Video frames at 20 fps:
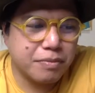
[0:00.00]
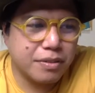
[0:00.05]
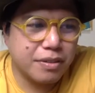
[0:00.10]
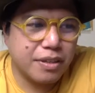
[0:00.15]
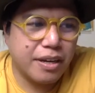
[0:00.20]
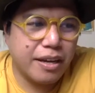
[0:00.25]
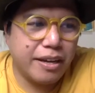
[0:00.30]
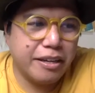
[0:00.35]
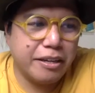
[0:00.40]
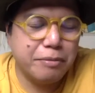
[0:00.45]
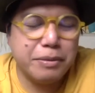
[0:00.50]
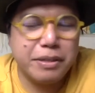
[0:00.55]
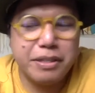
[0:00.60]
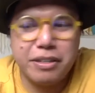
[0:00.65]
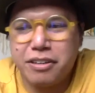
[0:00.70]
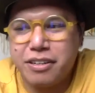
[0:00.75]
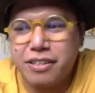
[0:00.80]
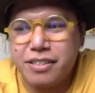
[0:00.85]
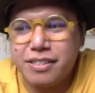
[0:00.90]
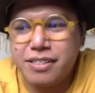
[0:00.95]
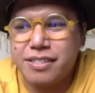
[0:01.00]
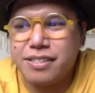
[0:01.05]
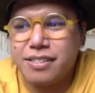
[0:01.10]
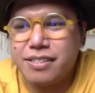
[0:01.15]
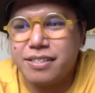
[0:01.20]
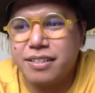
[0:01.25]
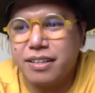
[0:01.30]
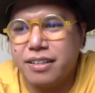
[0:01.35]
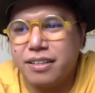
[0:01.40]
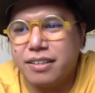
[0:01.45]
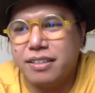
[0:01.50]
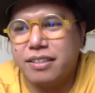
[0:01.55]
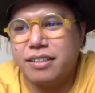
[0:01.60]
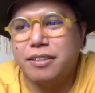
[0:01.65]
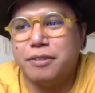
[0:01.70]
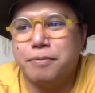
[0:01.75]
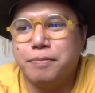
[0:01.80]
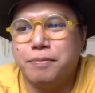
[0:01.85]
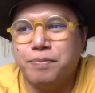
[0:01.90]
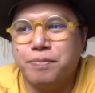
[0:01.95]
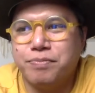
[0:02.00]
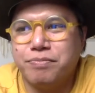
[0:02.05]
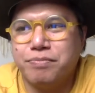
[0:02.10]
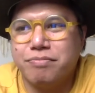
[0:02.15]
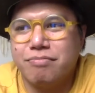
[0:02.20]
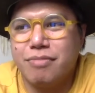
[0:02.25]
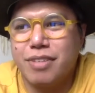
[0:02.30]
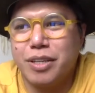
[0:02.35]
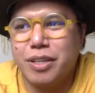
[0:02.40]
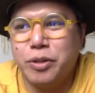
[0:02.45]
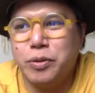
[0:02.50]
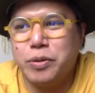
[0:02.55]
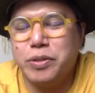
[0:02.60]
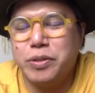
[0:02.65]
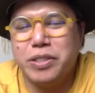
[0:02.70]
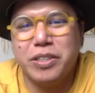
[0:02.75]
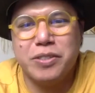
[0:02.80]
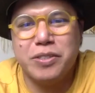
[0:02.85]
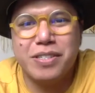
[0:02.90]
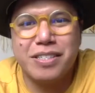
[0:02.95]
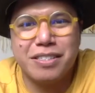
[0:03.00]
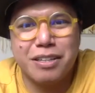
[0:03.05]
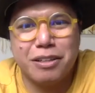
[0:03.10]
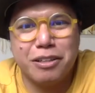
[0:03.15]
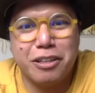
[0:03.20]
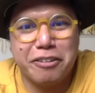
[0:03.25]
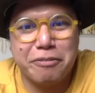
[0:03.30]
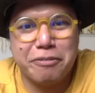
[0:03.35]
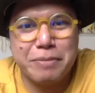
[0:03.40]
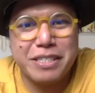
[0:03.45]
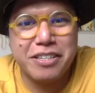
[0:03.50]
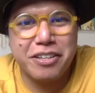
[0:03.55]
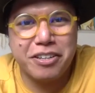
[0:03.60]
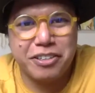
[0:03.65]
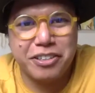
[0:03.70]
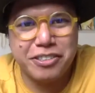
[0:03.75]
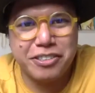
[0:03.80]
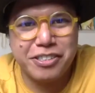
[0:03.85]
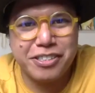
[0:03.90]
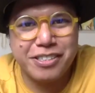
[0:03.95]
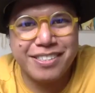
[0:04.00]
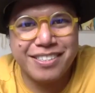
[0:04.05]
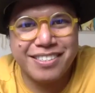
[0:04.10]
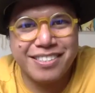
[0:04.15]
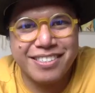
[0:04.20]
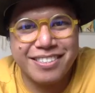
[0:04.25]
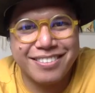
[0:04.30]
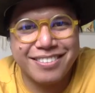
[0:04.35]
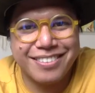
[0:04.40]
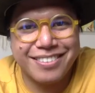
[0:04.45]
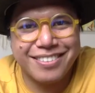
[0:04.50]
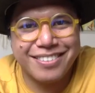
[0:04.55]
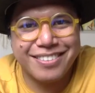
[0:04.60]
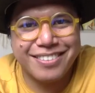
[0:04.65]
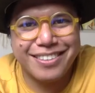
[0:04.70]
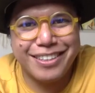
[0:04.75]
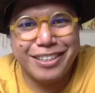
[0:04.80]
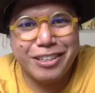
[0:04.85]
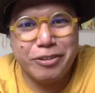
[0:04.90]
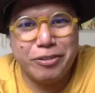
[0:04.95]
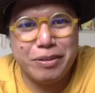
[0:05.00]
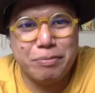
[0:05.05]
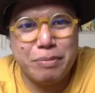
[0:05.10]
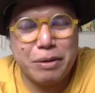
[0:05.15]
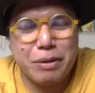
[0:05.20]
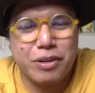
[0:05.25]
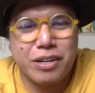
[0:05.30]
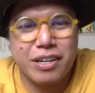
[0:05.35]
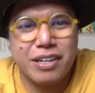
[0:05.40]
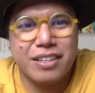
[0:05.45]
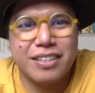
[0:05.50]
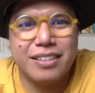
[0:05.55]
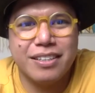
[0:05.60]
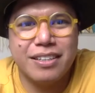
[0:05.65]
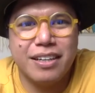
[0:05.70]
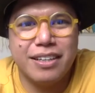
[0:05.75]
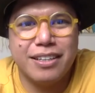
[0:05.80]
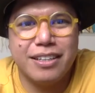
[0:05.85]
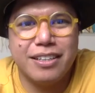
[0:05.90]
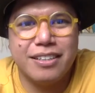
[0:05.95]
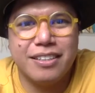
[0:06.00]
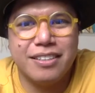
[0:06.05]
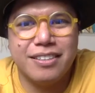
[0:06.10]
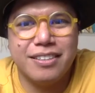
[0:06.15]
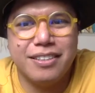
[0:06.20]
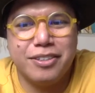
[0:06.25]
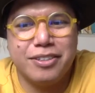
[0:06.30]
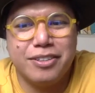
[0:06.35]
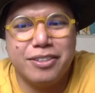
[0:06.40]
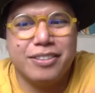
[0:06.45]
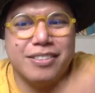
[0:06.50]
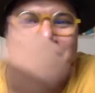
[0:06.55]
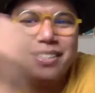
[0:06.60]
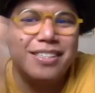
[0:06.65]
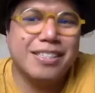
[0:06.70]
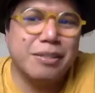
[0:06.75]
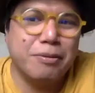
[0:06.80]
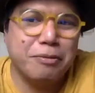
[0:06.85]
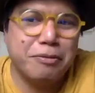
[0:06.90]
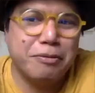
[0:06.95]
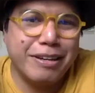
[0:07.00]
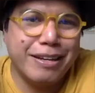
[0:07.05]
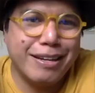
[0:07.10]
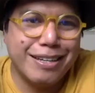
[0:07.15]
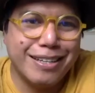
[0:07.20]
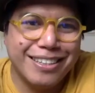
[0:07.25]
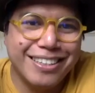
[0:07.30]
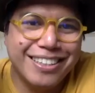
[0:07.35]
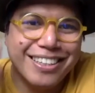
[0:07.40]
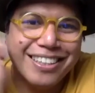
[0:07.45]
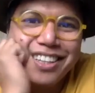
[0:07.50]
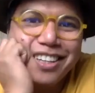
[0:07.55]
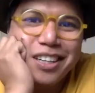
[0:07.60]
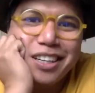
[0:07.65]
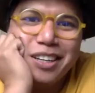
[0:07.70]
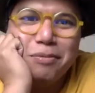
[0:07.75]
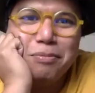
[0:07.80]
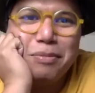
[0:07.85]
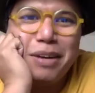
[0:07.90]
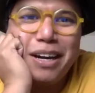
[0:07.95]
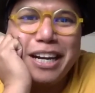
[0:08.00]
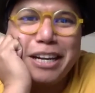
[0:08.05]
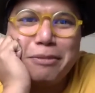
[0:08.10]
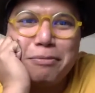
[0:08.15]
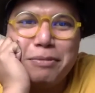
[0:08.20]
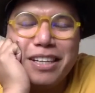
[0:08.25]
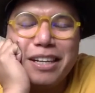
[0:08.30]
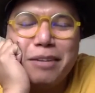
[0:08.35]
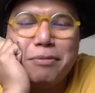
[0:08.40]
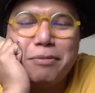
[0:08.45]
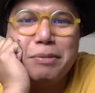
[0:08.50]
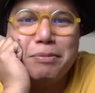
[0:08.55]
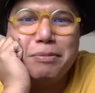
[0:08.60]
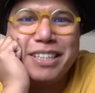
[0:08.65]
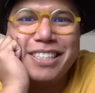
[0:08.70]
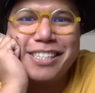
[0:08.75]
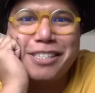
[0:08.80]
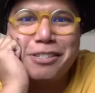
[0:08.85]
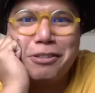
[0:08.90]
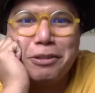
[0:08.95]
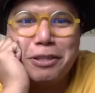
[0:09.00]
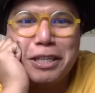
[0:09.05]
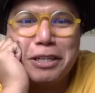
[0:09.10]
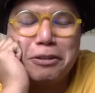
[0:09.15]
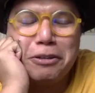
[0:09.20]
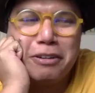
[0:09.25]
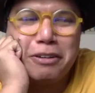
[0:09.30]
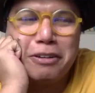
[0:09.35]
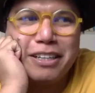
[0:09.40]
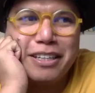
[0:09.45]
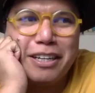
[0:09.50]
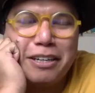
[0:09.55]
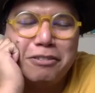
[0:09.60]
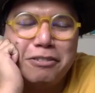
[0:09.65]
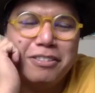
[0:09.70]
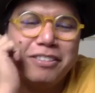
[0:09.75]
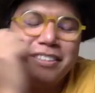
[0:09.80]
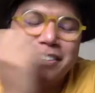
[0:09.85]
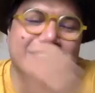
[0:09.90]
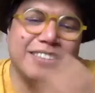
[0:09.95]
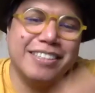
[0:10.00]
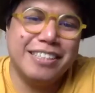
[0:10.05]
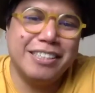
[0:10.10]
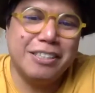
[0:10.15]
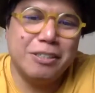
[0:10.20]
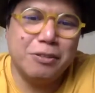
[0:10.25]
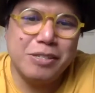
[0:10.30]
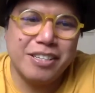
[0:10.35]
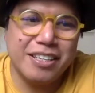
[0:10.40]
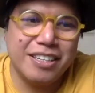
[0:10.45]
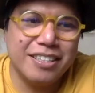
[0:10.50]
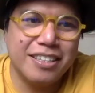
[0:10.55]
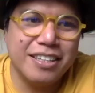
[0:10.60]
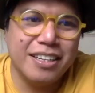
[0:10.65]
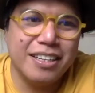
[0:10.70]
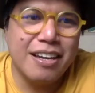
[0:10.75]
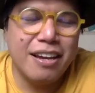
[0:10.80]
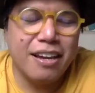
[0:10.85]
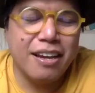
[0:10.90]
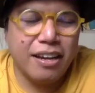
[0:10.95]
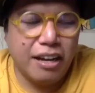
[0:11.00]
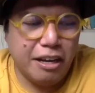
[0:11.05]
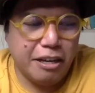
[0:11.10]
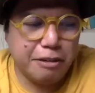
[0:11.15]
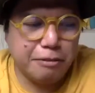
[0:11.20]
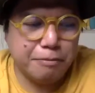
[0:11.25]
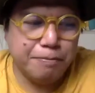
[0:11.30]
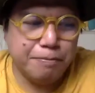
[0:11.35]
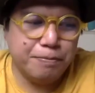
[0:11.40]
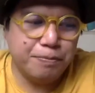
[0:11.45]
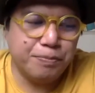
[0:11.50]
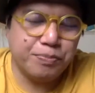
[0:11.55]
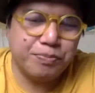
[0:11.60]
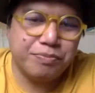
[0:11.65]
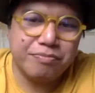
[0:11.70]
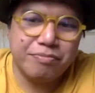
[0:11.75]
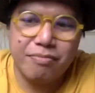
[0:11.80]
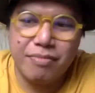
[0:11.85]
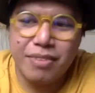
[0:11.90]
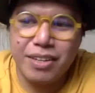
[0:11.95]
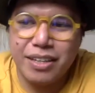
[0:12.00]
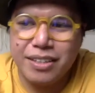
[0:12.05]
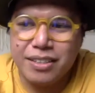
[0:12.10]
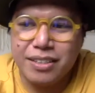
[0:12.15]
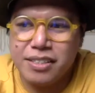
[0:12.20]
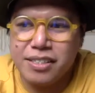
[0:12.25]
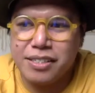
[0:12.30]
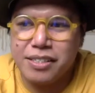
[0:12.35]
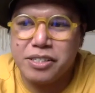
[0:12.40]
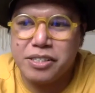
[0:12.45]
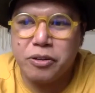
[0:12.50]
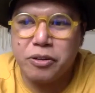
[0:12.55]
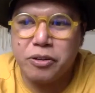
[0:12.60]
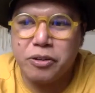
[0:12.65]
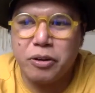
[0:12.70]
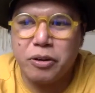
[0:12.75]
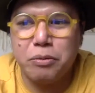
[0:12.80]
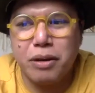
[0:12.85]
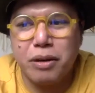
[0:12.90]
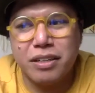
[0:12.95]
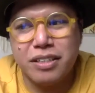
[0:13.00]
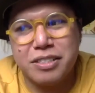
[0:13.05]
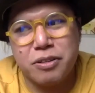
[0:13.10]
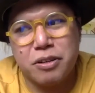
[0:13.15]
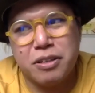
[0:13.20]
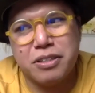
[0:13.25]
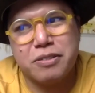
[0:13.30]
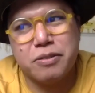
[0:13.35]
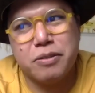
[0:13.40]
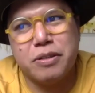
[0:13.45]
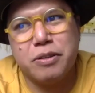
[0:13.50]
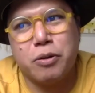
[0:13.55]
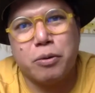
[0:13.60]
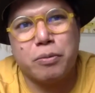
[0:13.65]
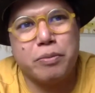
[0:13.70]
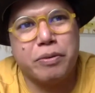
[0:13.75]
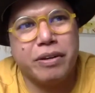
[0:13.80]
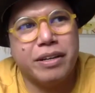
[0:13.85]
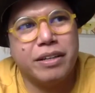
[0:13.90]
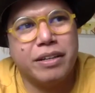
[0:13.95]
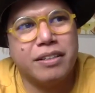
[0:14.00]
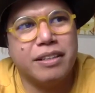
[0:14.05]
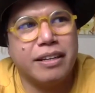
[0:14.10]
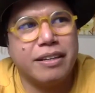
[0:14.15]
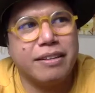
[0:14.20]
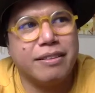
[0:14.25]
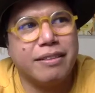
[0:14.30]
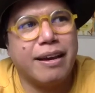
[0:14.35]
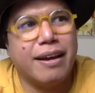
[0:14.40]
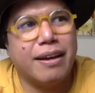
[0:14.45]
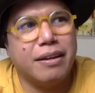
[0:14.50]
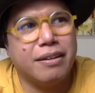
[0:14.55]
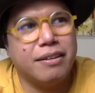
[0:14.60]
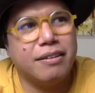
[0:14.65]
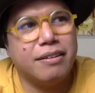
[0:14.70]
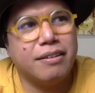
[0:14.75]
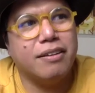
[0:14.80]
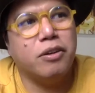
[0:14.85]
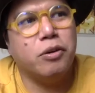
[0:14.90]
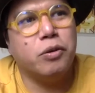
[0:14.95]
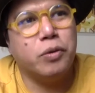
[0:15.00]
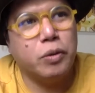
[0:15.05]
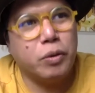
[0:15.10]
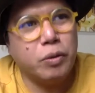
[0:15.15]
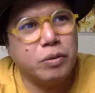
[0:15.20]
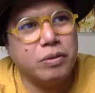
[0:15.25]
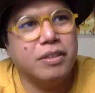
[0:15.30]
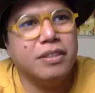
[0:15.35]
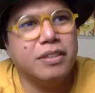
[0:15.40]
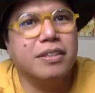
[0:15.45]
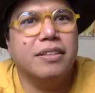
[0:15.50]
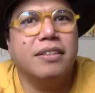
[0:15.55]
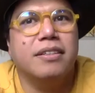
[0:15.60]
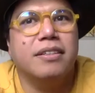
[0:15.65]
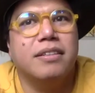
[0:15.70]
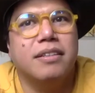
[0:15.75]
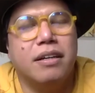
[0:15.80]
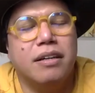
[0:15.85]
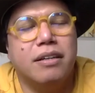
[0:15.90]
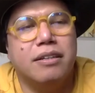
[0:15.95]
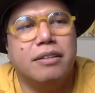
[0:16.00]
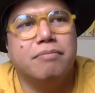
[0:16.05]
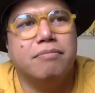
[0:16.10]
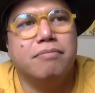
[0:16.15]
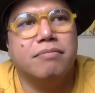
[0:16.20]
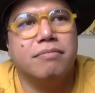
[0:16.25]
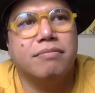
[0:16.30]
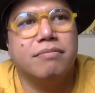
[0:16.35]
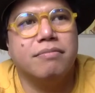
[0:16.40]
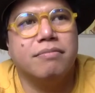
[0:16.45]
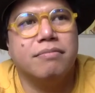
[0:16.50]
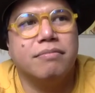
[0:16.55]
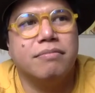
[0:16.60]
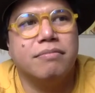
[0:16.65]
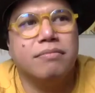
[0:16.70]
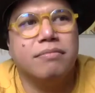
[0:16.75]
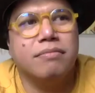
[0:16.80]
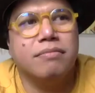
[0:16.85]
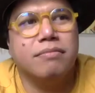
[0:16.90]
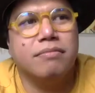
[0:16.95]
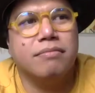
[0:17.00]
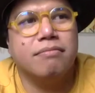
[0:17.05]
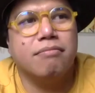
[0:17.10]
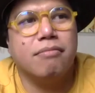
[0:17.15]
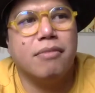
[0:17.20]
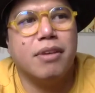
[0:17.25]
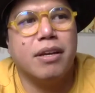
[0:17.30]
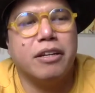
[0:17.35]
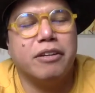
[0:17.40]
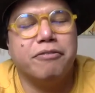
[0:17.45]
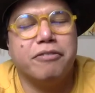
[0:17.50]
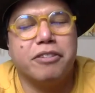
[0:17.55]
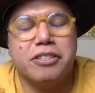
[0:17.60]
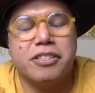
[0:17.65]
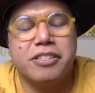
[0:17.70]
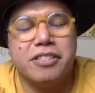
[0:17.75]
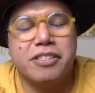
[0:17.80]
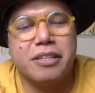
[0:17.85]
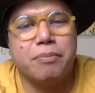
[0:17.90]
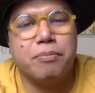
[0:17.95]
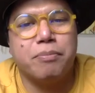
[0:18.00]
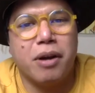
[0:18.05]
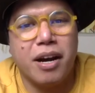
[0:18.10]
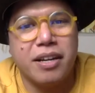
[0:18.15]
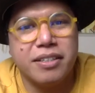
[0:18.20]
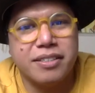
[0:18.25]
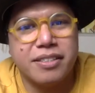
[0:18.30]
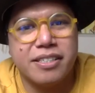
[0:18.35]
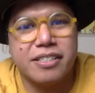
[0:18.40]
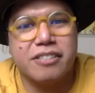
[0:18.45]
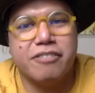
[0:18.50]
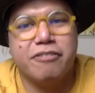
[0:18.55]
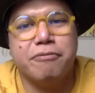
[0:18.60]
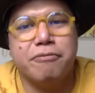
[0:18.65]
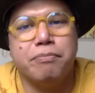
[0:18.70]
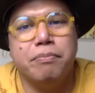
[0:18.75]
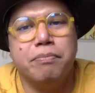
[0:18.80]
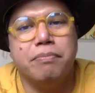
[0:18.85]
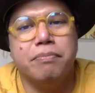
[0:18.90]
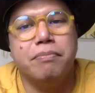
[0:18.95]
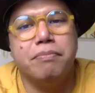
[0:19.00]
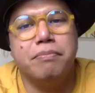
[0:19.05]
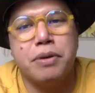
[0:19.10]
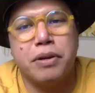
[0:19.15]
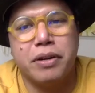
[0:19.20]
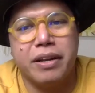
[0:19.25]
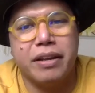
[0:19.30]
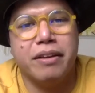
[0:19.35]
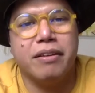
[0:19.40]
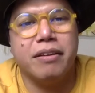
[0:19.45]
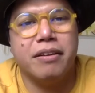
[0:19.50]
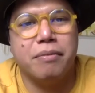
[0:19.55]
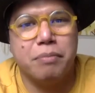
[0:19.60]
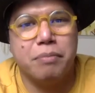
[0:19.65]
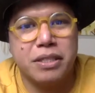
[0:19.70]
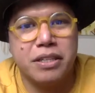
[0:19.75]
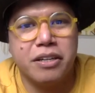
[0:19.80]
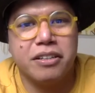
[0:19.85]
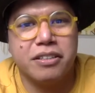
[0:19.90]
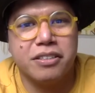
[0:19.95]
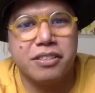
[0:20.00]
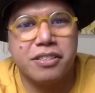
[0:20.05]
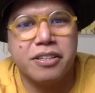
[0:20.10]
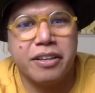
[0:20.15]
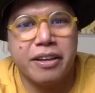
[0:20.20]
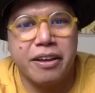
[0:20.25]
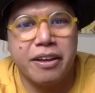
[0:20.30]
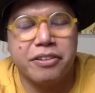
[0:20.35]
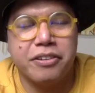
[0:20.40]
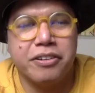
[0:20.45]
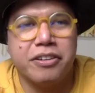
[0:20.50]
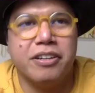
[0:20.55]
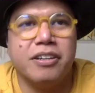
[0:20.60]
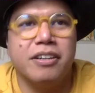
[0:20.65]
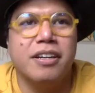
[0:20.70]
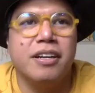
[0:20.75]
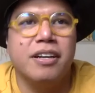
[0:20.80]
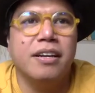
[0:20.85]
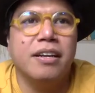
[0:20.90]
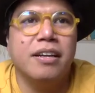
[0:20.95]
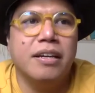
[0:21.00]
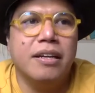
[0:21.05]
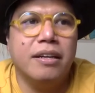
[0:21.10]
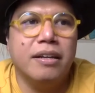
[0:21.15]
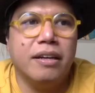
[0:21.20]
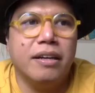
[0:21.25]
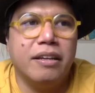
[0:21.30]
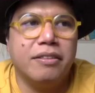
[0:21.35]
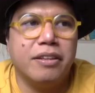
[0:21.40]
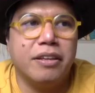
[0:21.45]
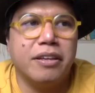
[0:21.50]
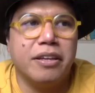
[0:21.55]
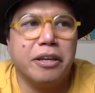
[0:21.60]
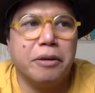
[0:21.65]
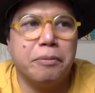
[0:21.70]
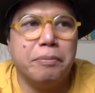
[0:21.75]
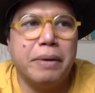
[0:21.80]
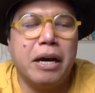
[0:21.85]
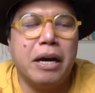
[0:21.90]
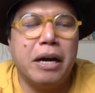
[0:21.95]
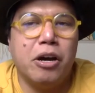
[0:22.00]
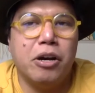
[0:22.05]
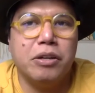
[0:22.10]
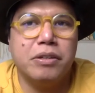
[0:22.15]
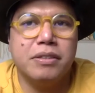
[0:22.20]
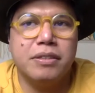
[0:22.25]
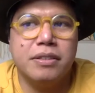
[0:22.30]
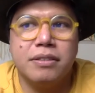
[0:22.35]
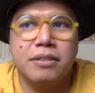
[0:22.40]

I am an artist who uses a lot of materials, you know, in my work. You can see some of it behind me. I'm in my studio right now in Houston. So I wanted to also incorporate like that whole kind of artistic process of putting materials together and thinking about